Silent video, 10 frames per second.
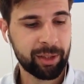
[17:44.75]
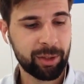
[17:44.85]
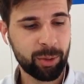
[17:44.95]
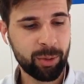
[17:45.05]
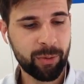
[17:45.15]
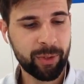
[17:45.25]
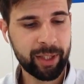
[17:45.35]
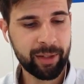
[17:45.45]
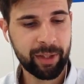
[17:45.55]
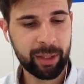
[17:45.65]
Do you
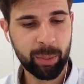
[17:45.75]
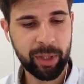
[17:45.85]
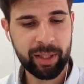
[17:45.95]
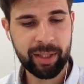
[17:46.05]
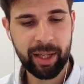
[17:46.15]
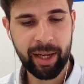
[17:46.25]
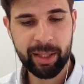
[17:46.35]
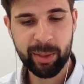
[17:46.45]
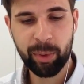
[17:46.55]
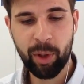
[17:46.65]
think that many
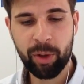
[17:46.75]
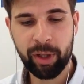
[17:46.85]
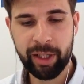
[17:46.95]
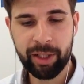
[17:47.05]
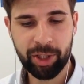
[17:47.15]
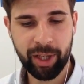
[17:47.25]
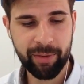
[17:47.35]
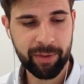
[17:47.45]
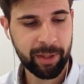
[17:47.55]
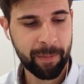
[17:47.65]
sites block
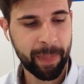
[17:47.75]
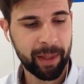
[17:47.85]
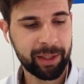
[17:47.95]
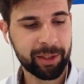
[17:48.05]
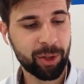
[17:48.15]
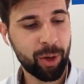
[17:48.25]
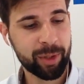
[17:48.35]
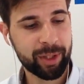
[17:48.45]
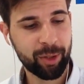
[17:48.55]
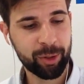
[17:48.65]
Ahrefs in
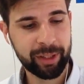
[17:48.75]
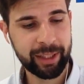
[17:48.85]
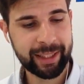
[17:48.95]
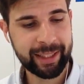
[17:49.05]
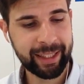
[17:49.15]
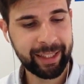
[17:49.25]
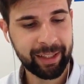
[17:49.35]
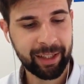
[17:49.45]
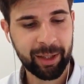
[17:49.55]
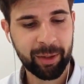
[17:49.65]
robots.txt
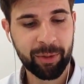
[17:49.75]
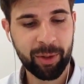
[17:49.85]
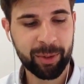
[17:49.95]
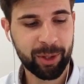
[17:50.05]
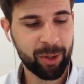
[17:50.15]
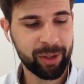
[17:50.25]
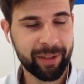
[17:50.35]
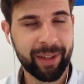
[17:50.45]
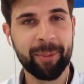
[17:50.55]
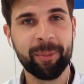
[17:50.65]
from
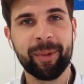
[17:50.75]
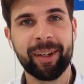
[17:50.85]
crawling them?